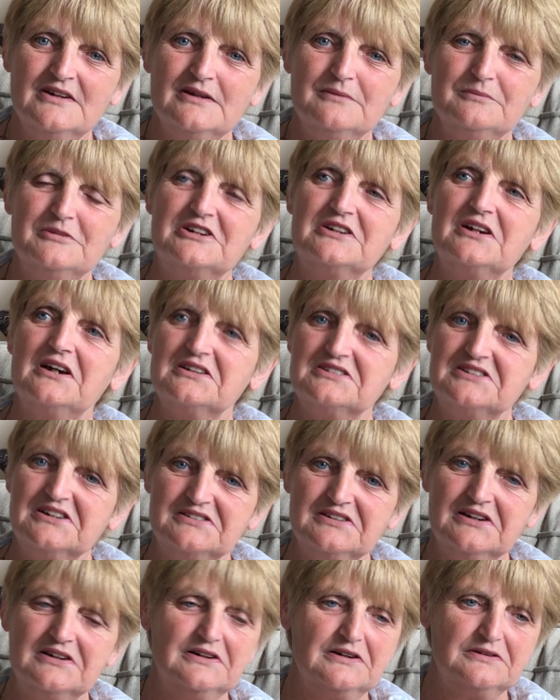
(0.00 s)
because
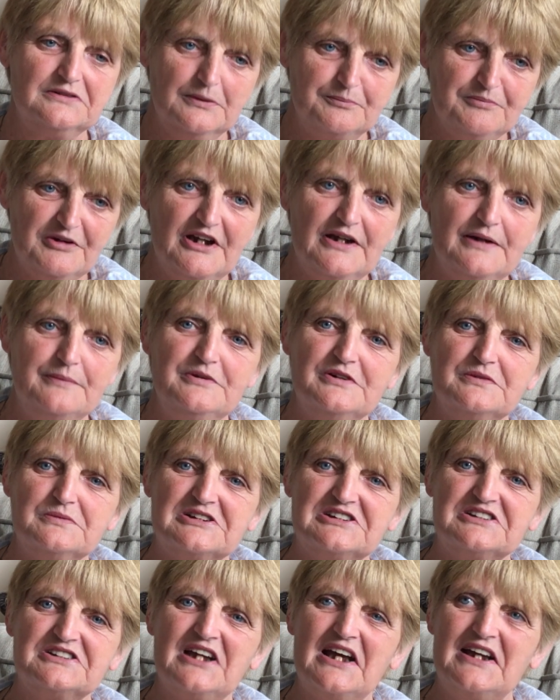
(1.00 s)
the baby
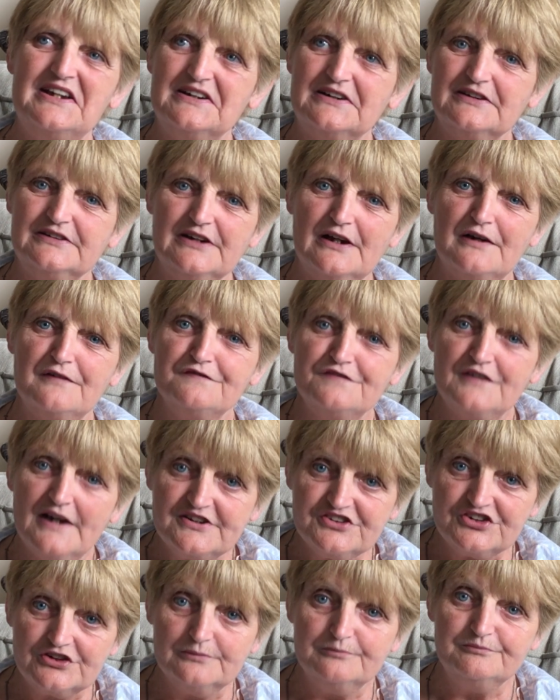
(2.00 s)
was taken, their
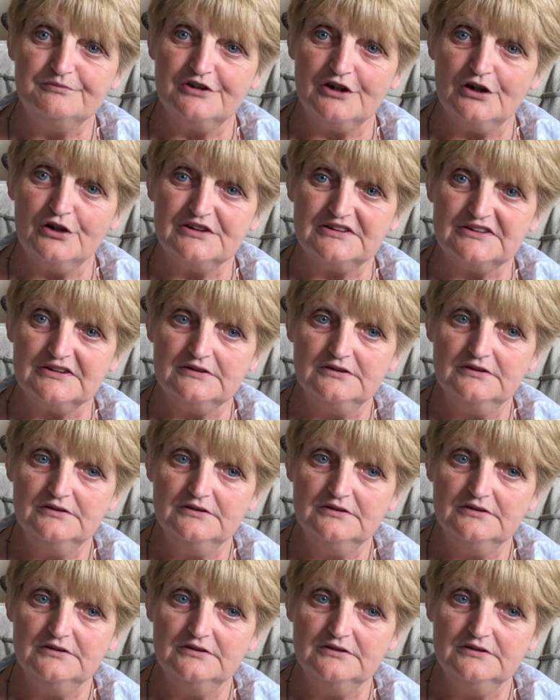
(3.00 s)
flesh and blood,